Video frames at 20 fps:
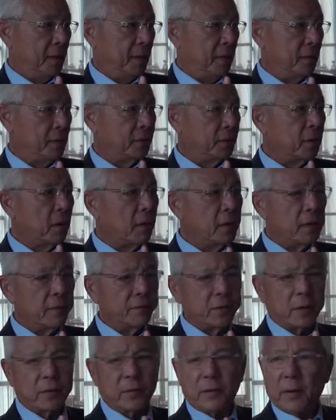Story
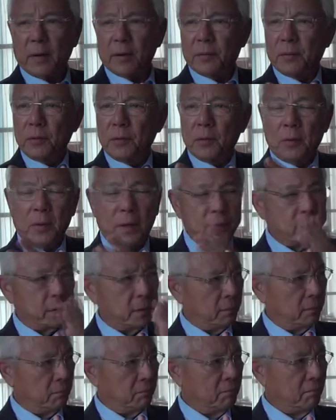of success, you
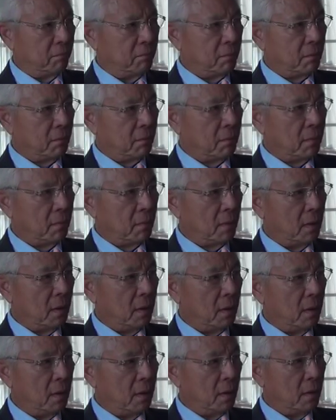listen.
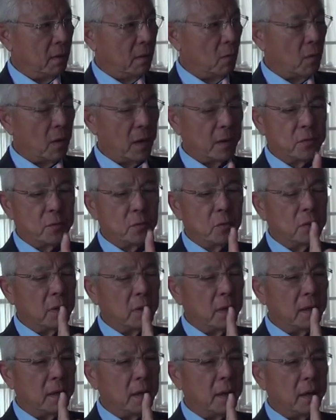Once
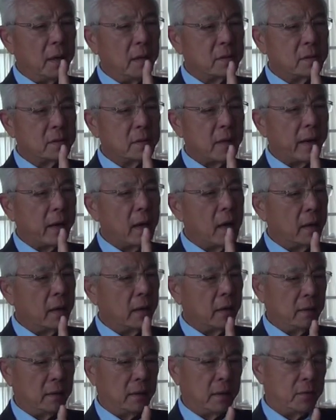it's like
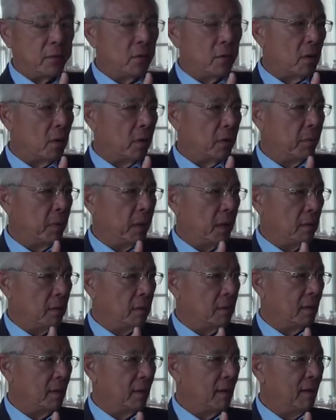honey that draws the bees.
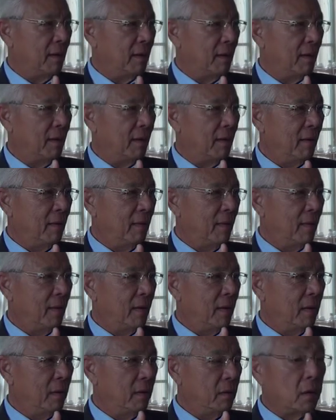
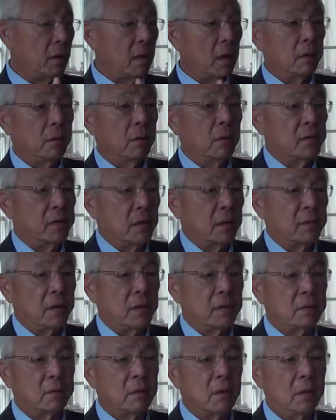You got no
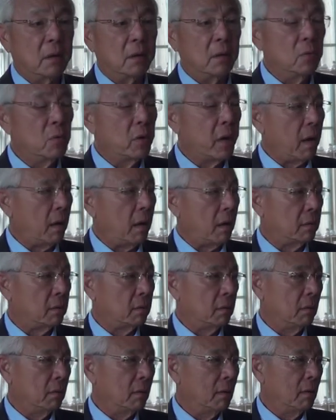success story, who cares?
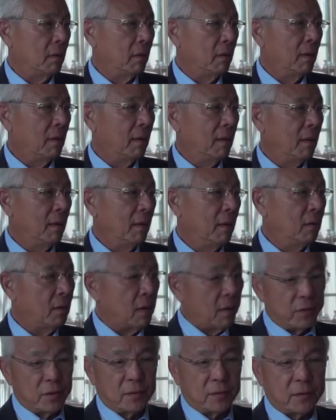You
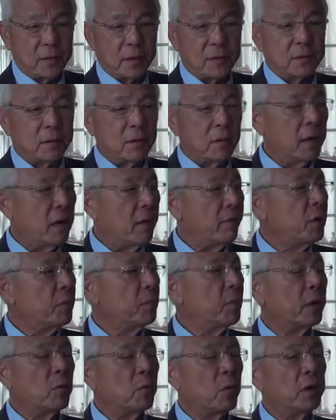have a success story,
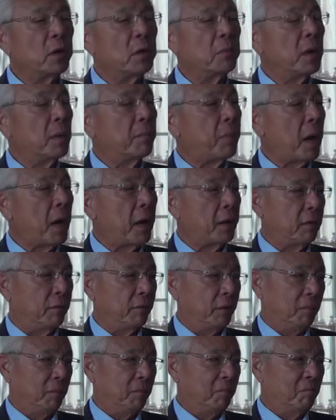everybody wants to be a part
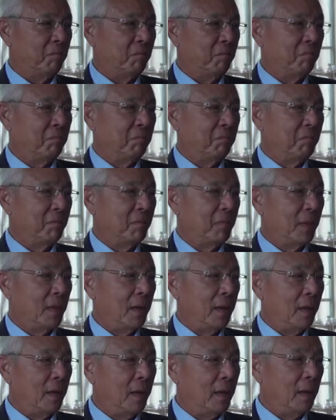of it.
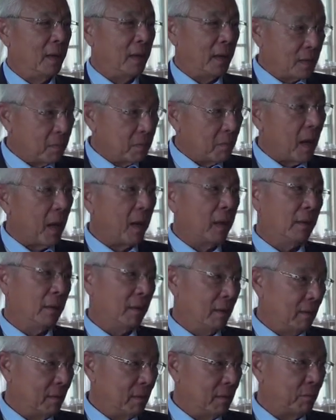And that's my
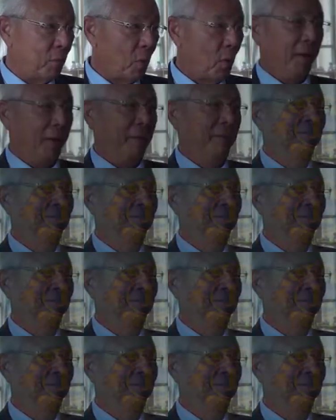point.